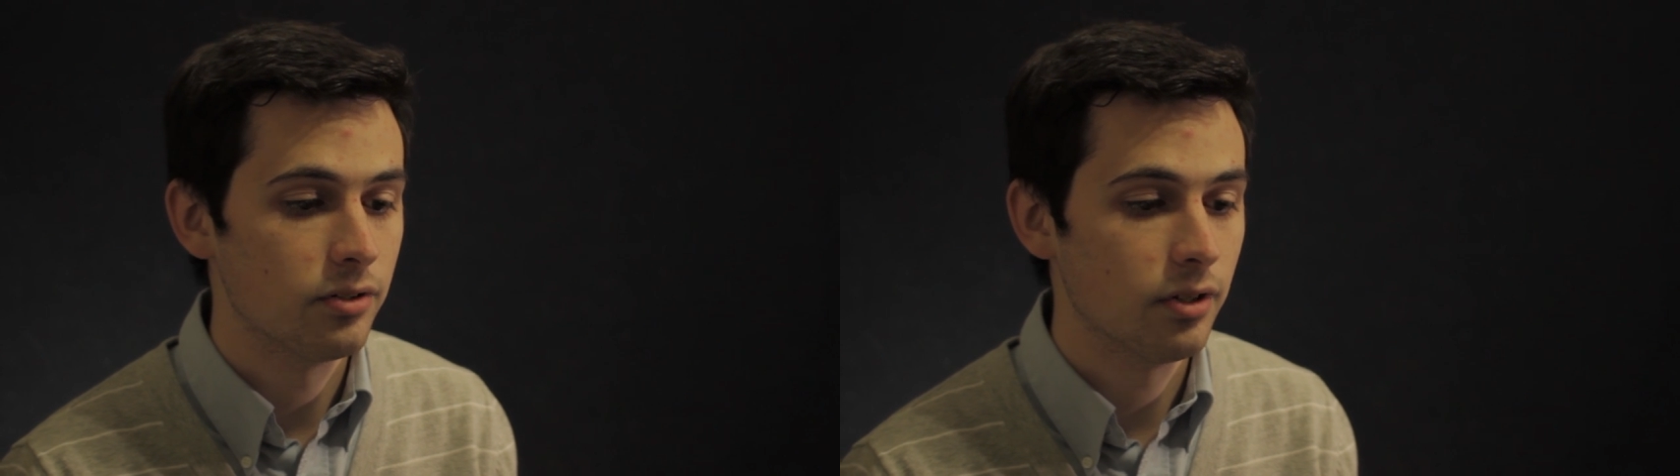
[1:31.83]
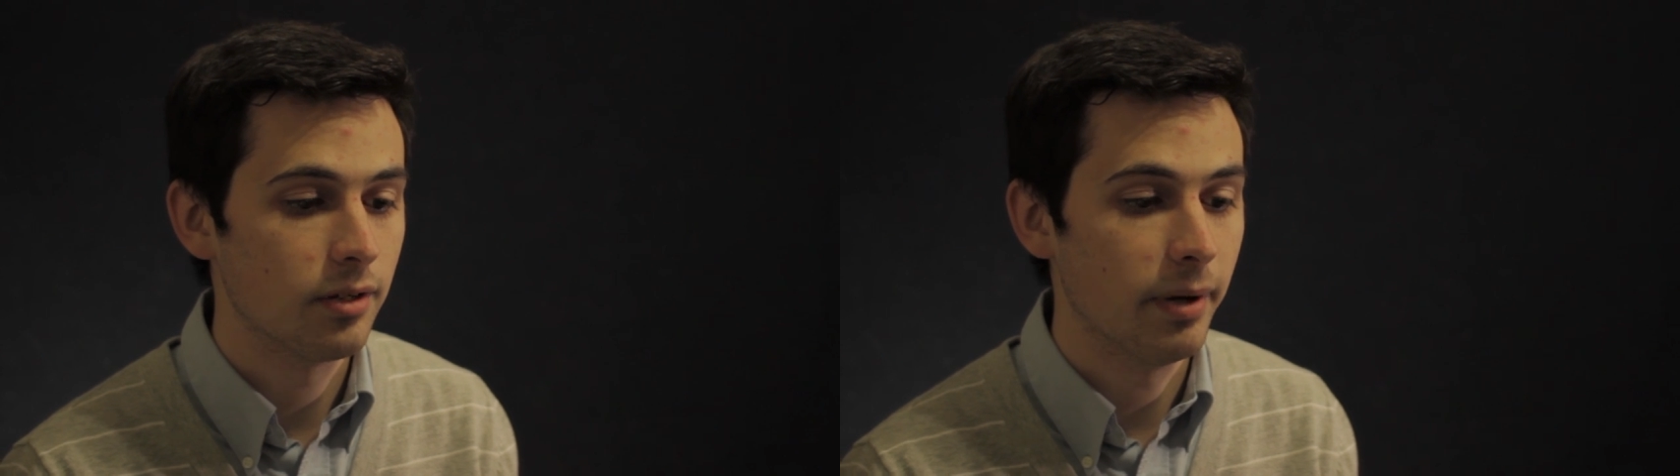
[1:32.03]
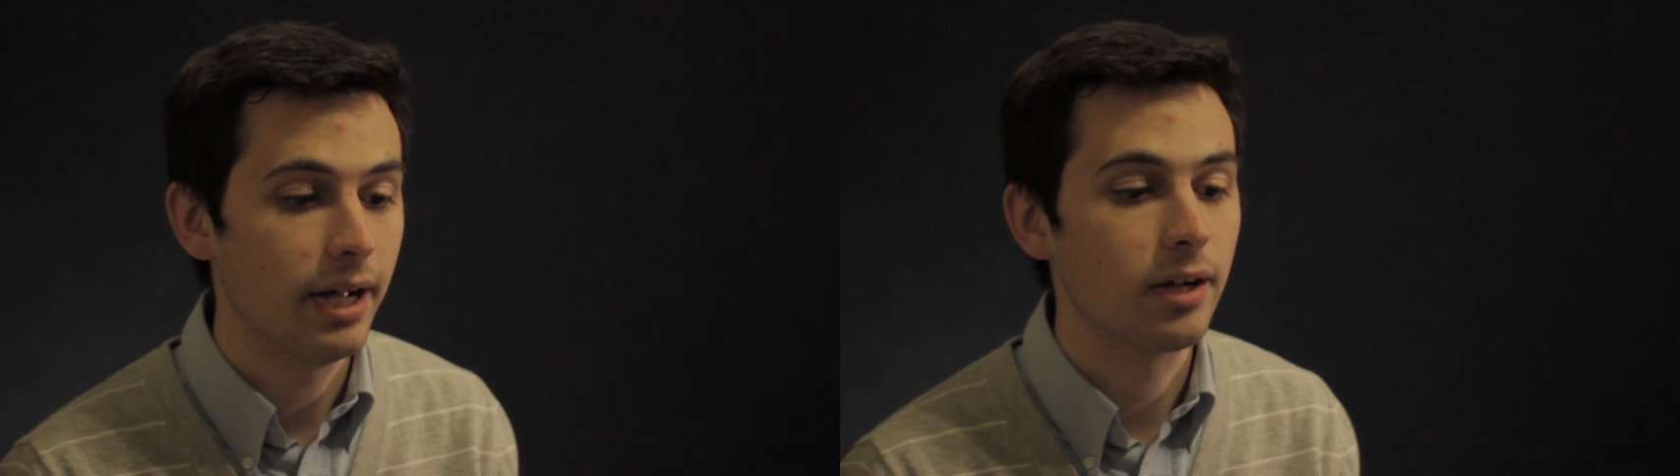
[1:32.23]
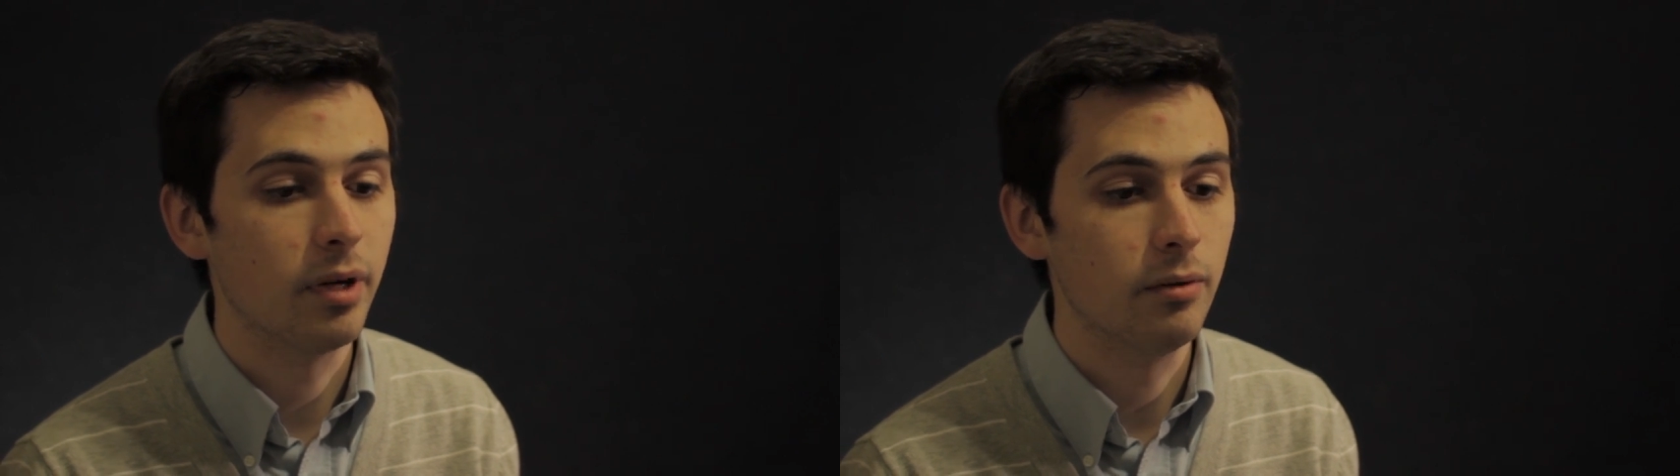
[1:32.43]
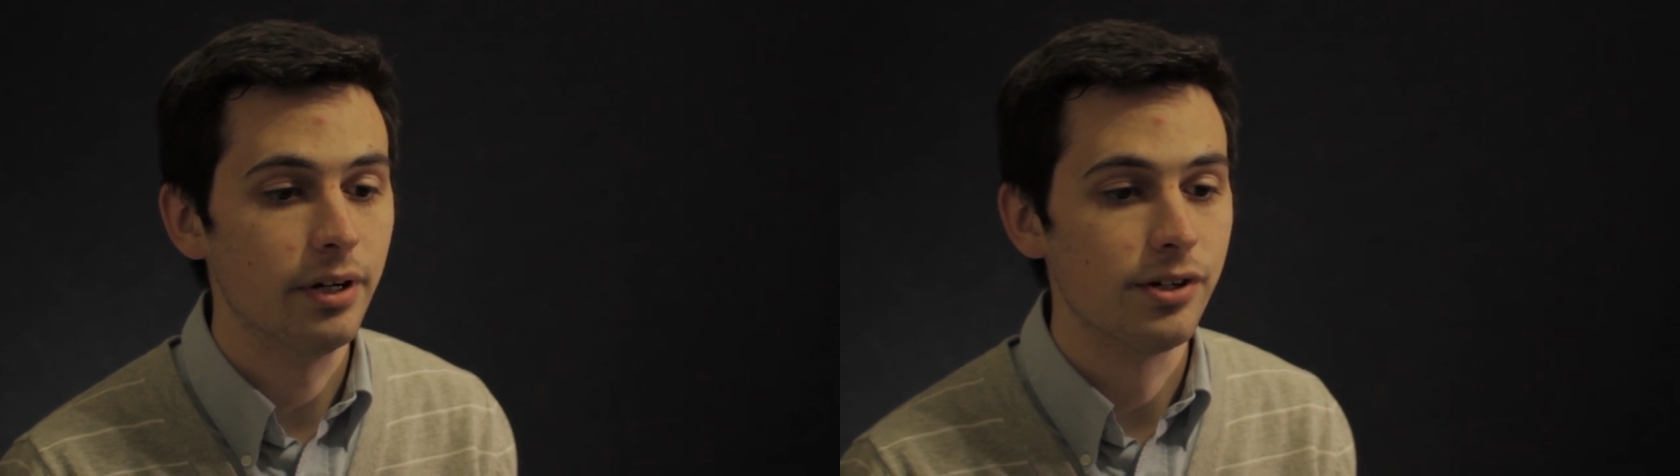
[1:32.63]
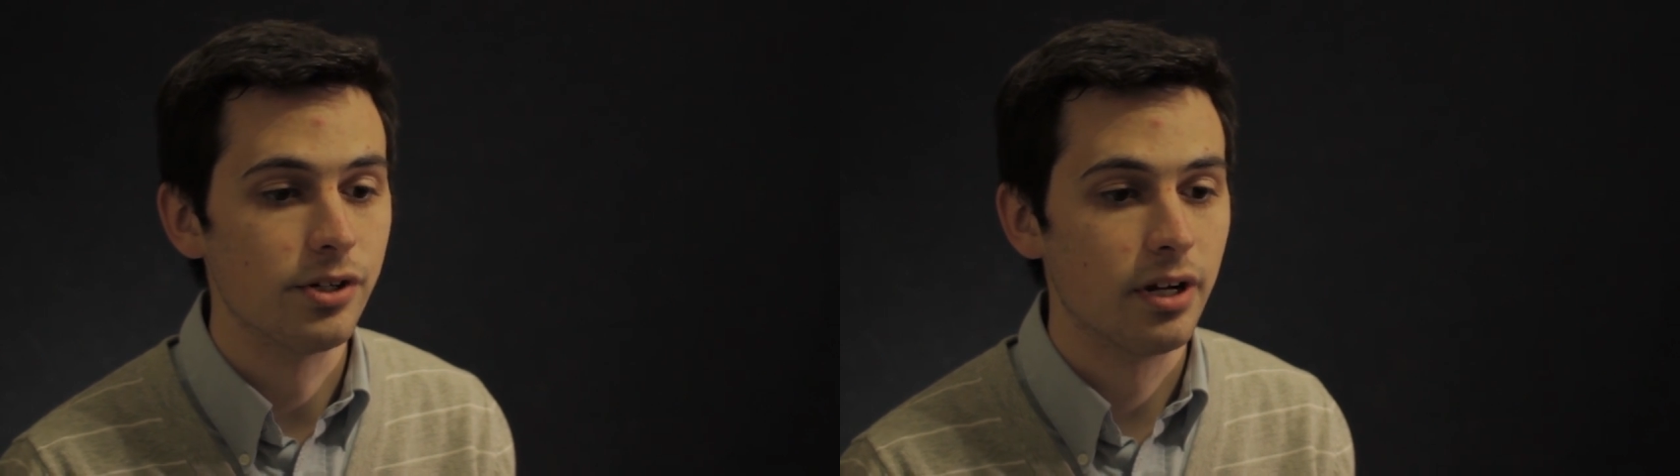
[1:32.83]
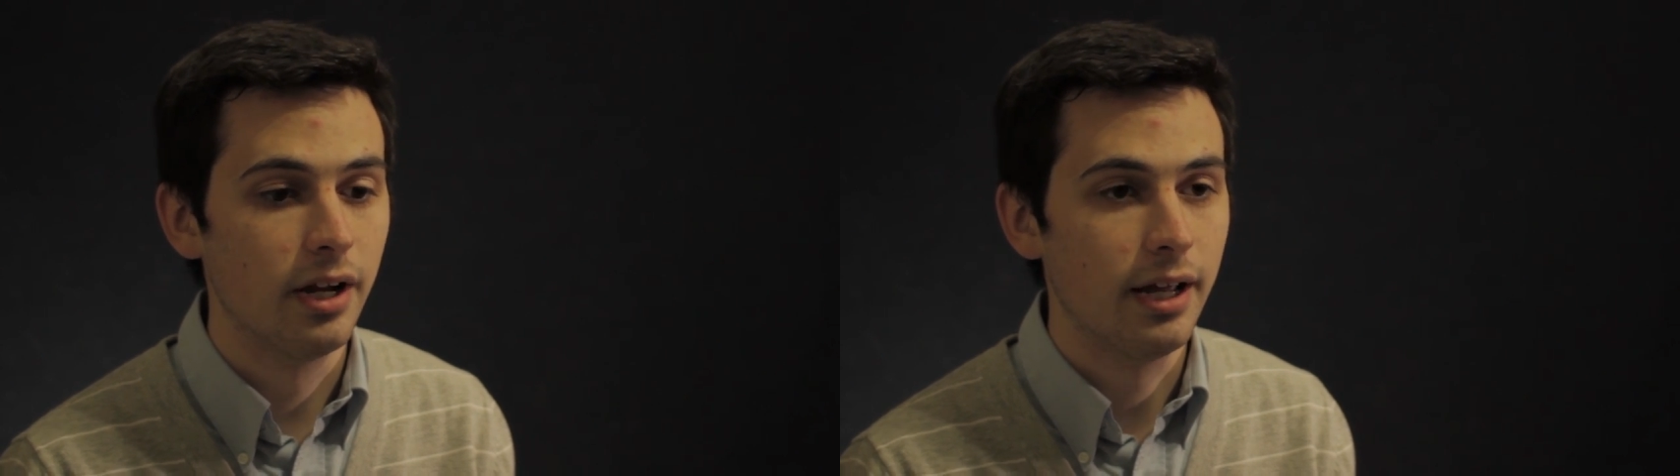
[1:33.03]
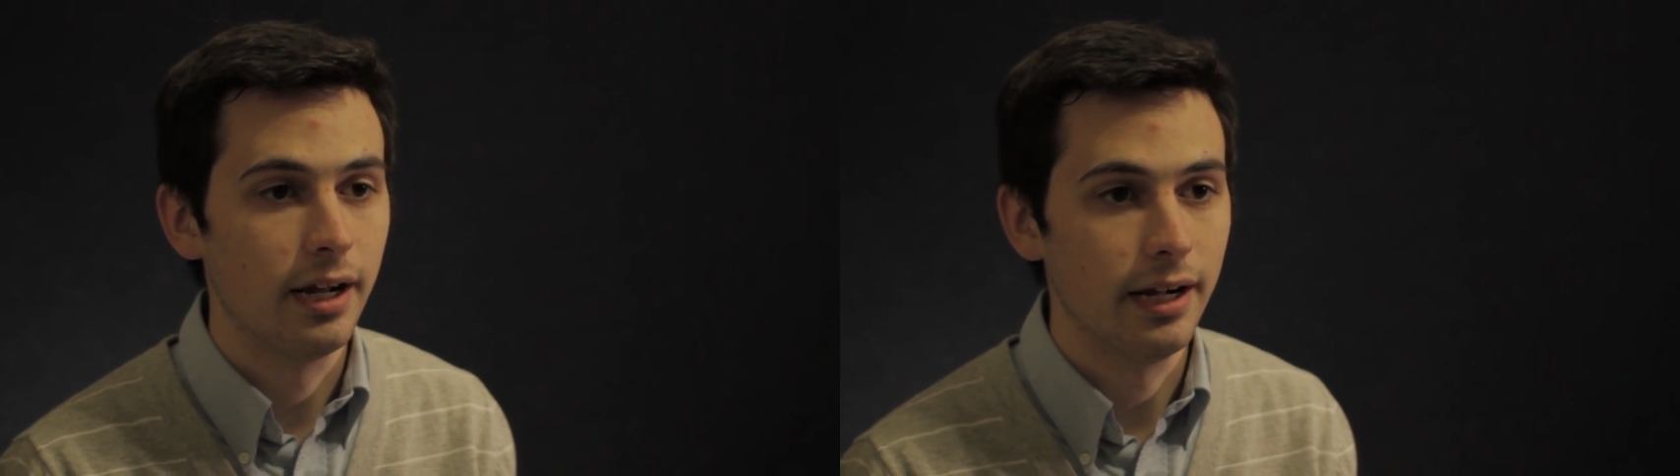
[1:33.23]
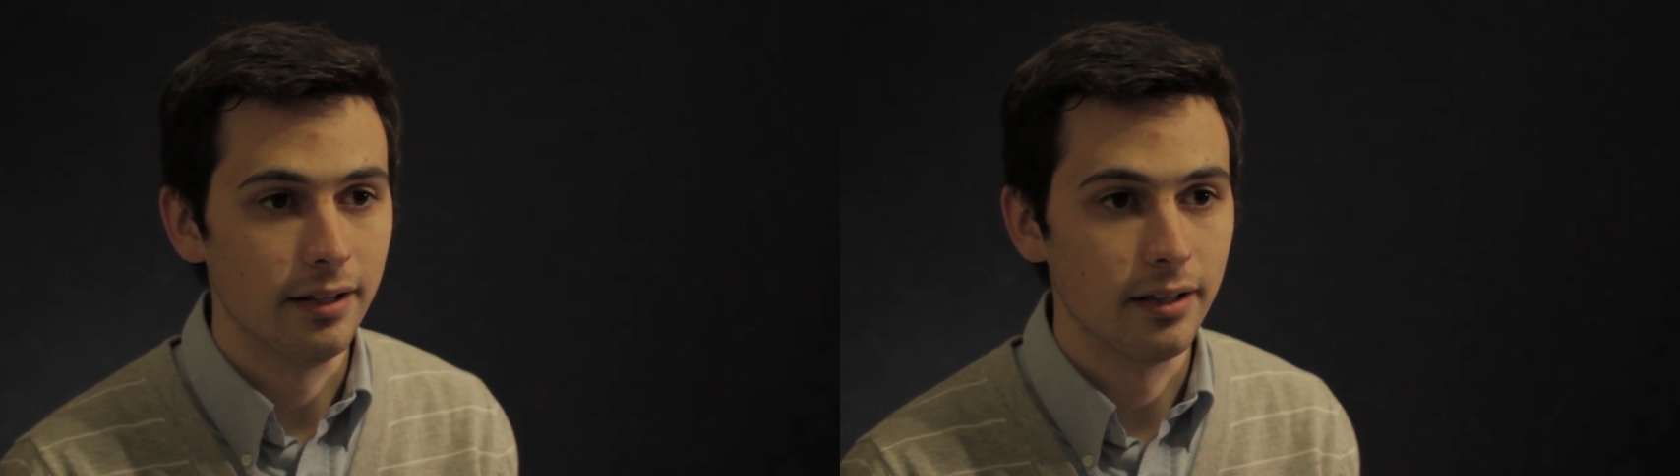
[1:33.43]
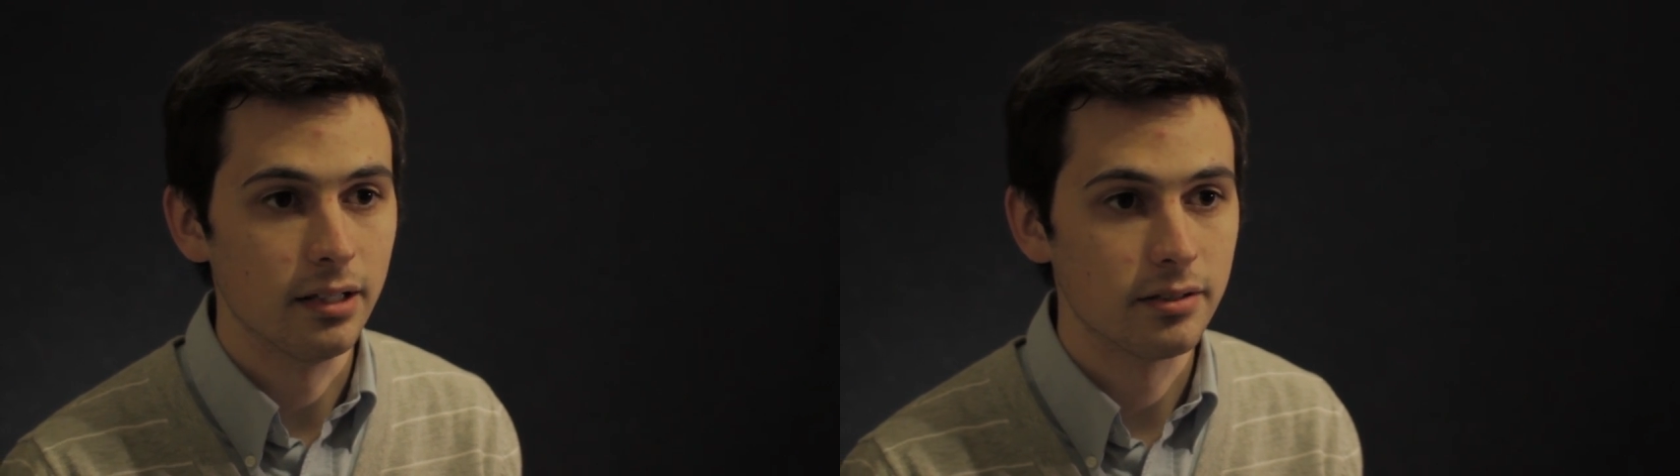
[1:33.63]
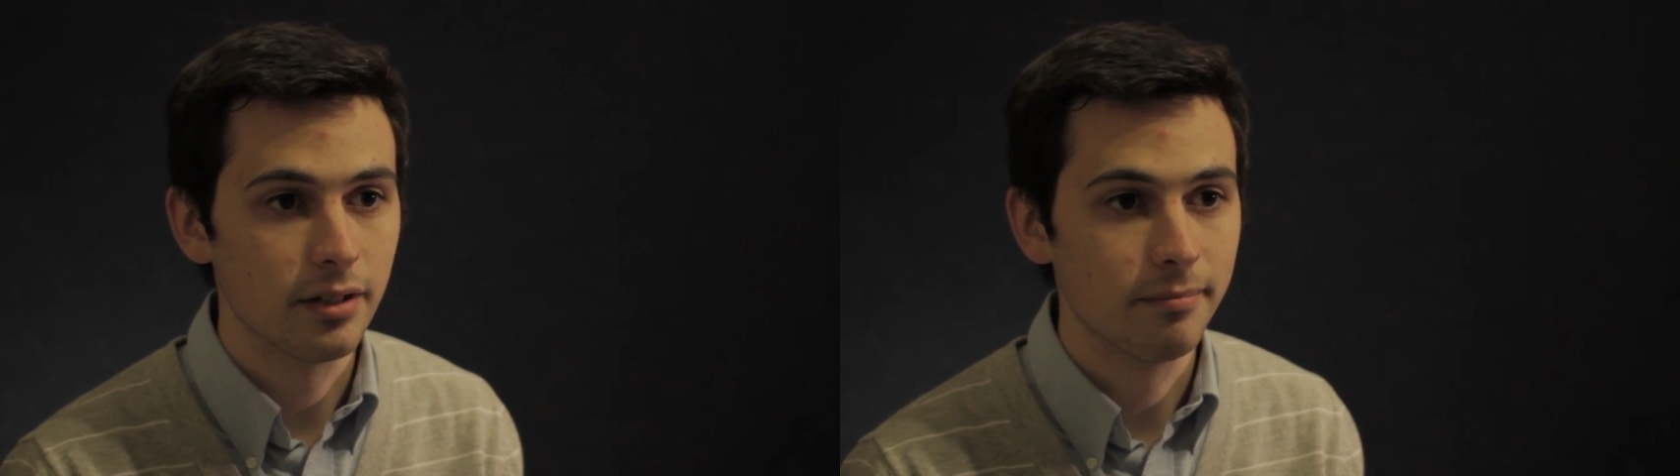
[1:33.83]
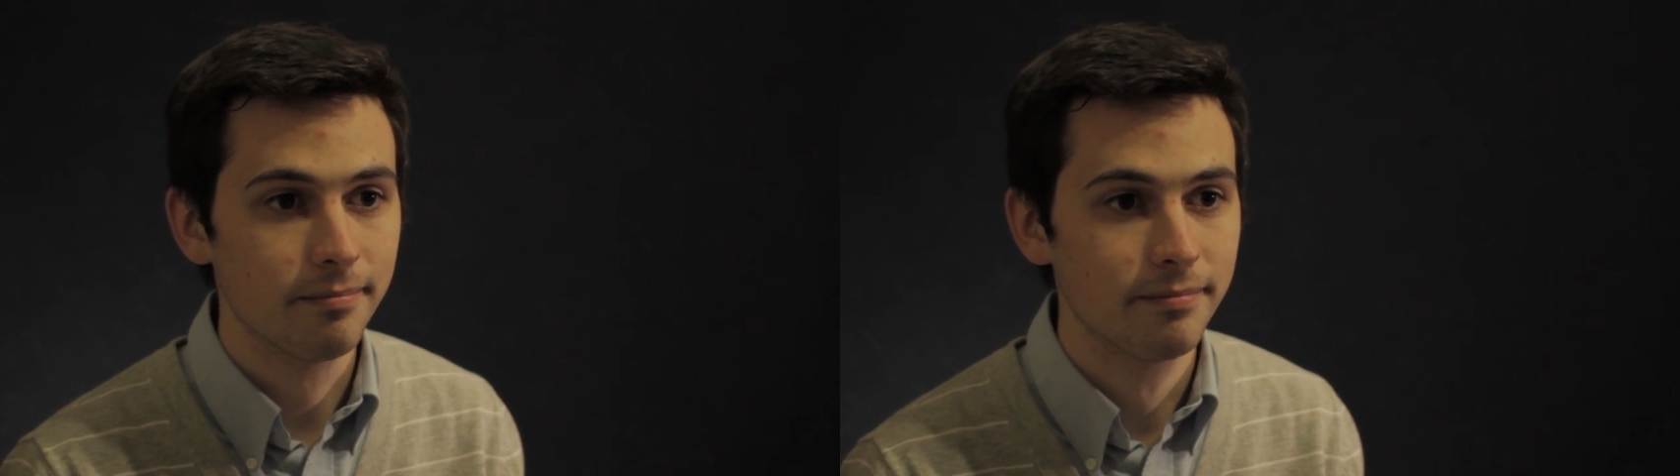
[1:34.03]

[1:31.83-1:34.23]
took back my wish, and then some.